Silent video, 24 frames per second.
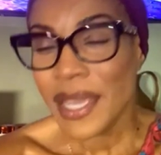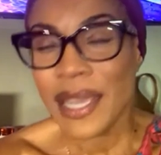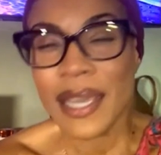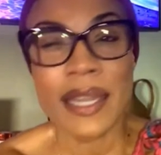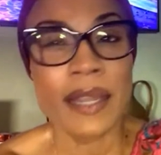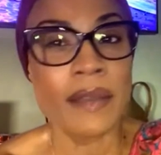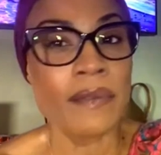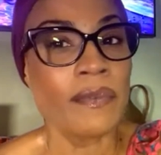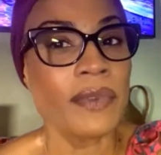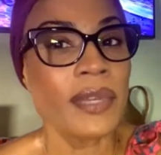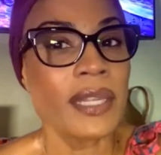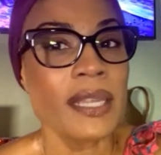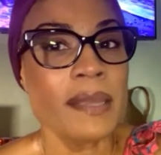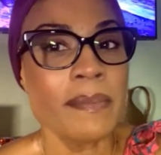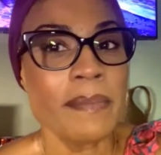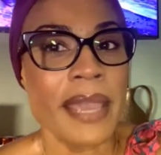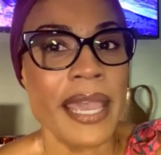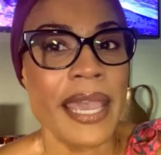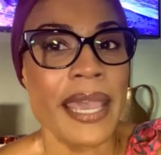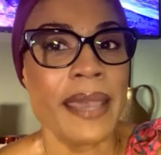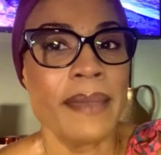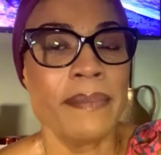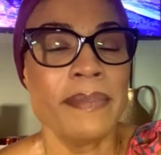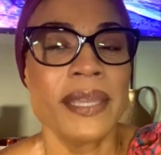And I'm really
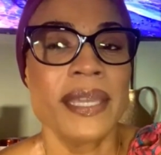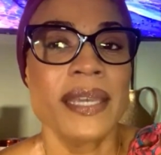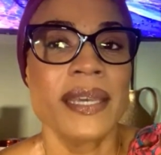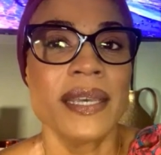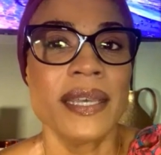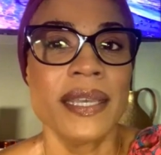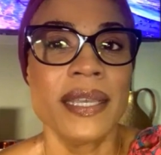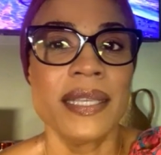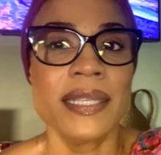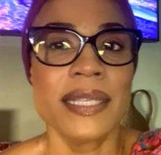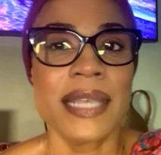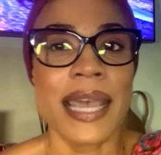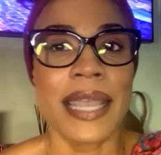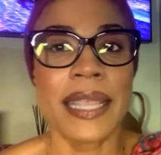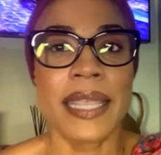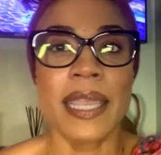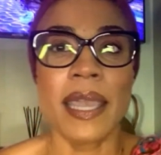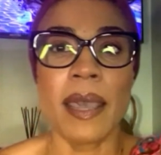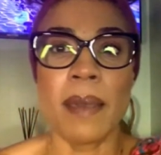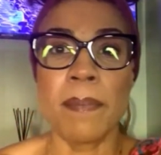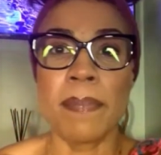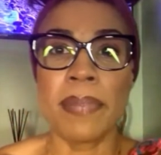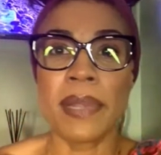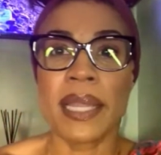mad because I
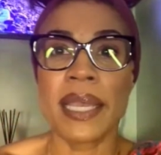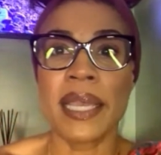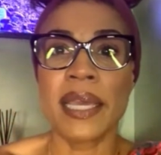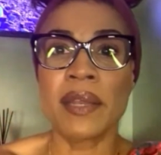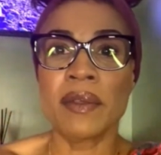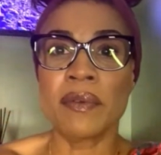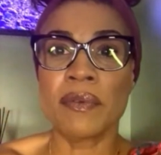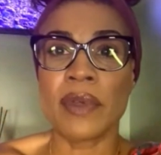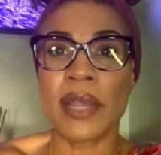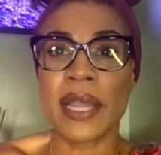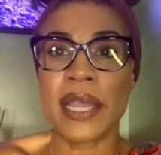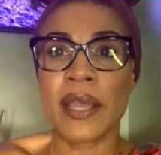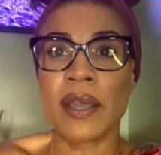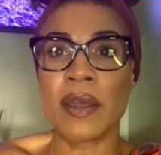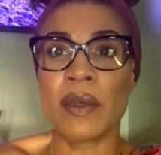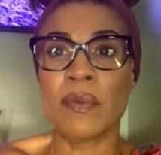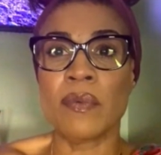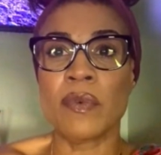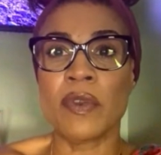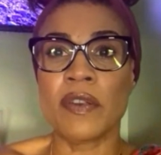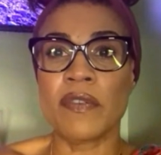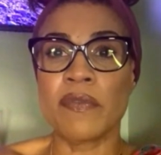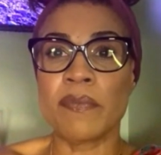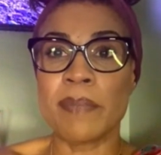kept playing
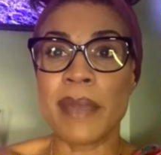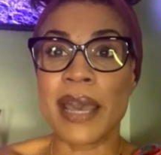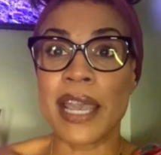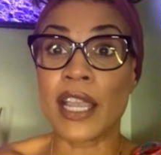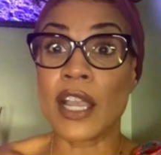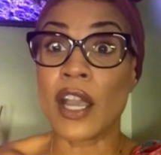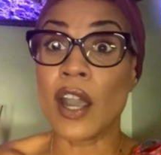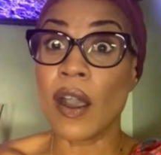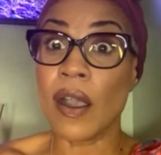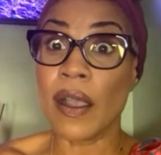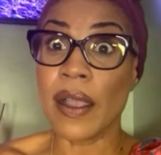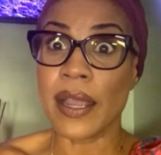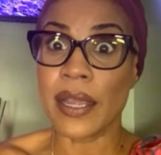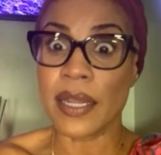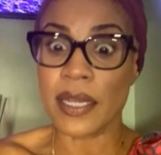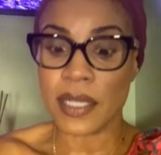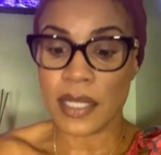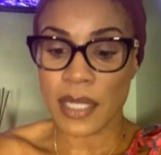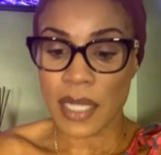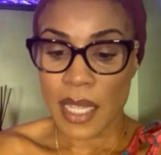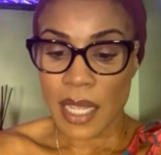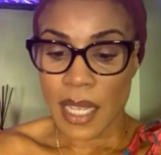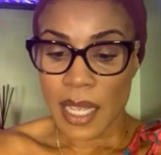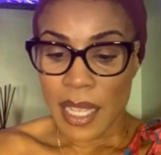around with my
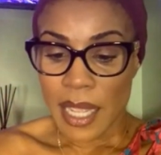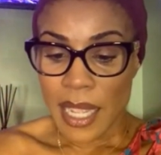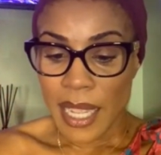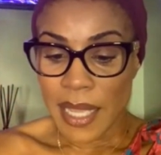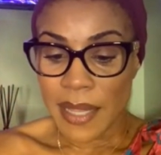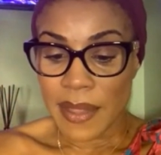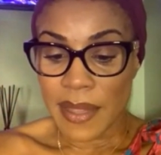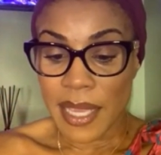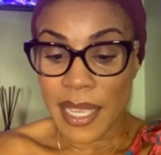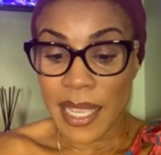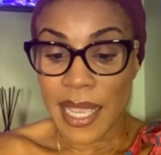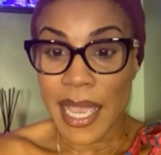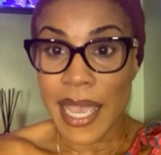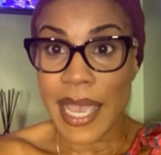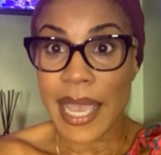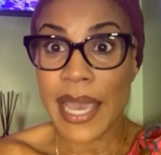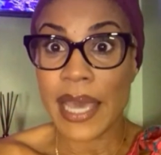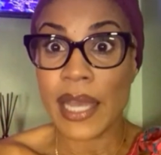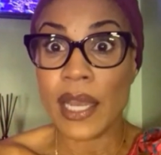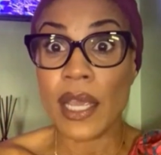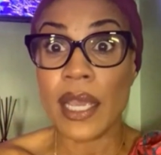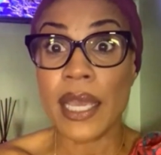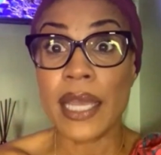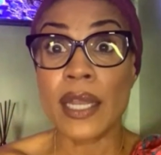cart, and they
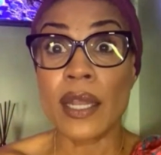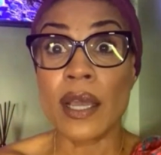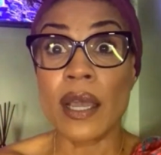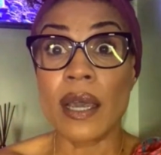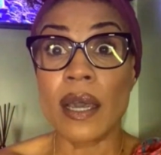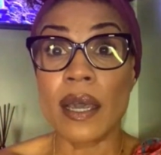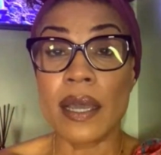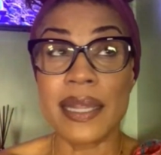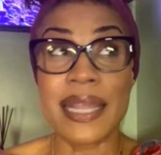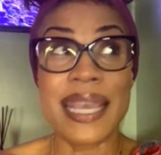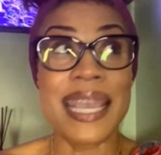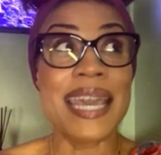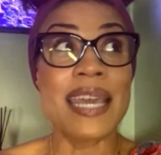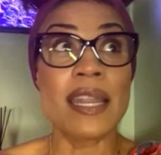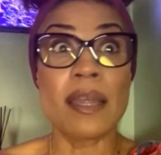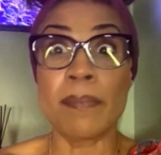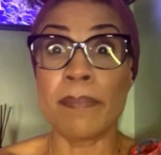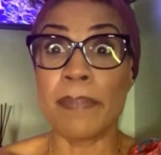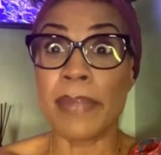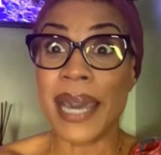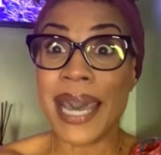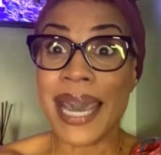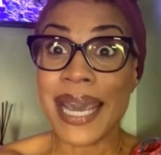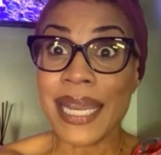had a
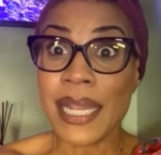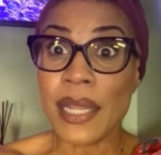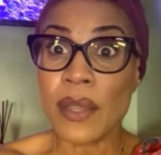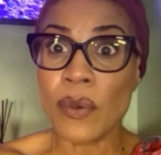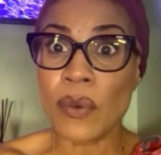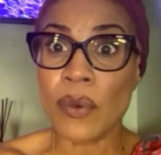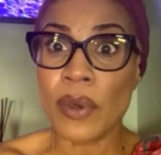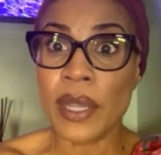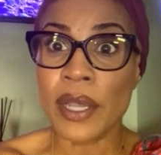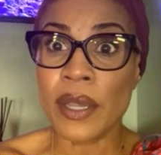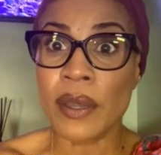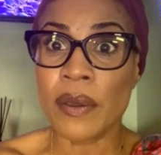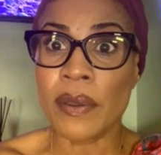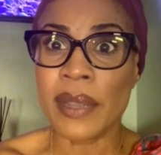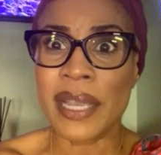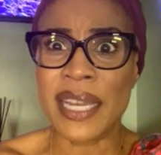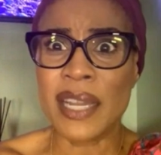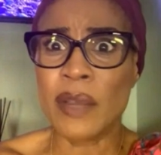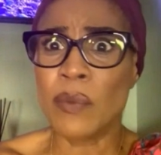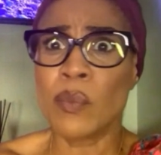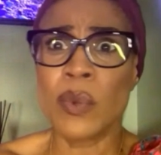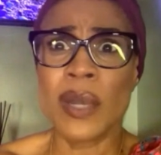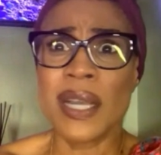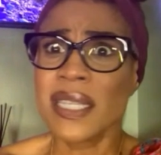body oil,
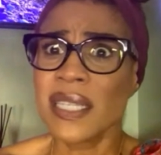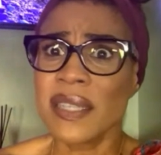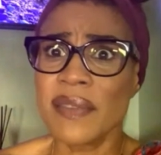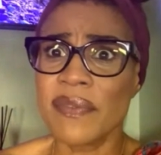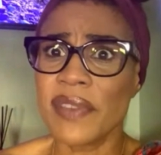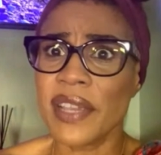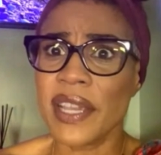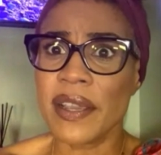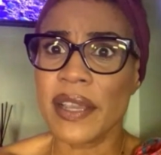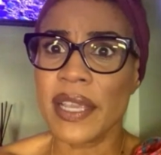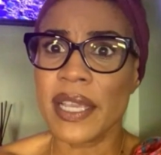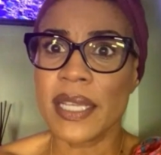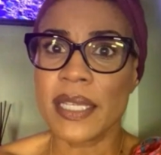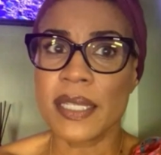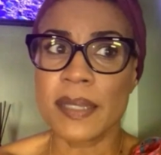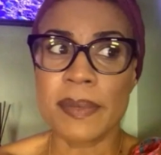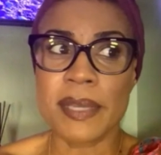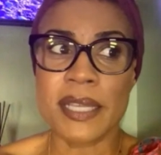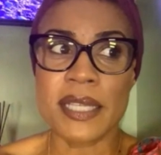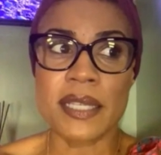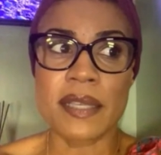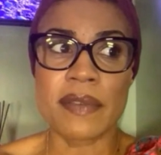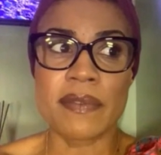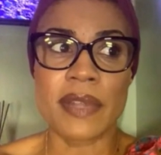and it wasn't very
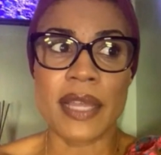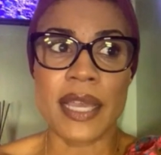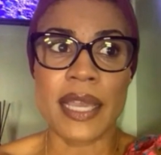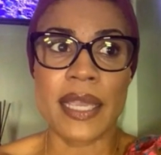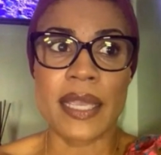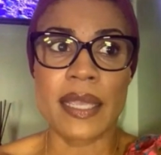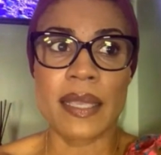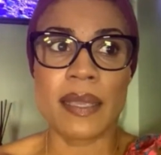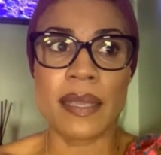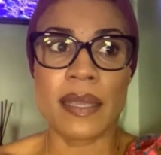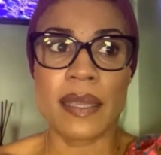expensive, like